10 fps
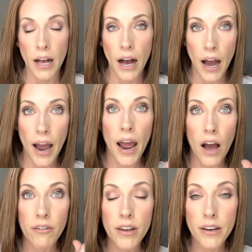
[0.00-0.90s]
I
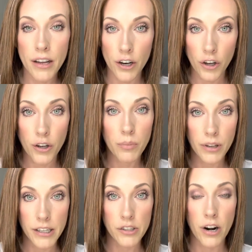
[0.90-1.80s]
have it in a good
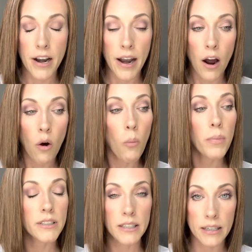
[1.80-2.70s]
place right now,
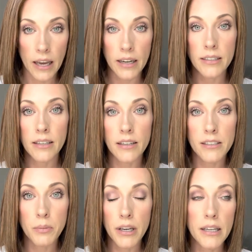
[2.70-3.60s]
but to get it to this
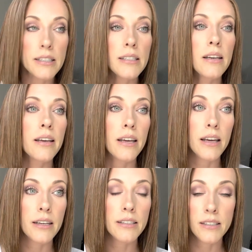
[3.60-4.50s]
place
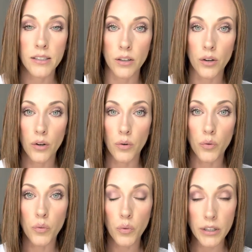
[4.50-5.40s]
is
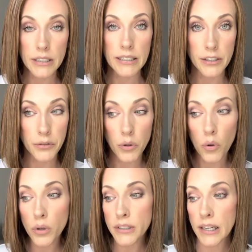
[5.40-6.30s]
really
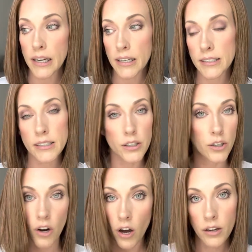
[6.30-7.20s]
difficult, and it's
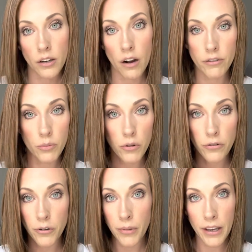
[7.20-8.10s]
not comfortable
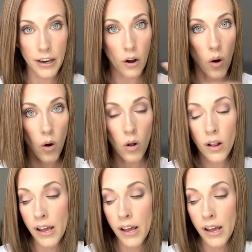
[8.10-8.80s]
for me at all.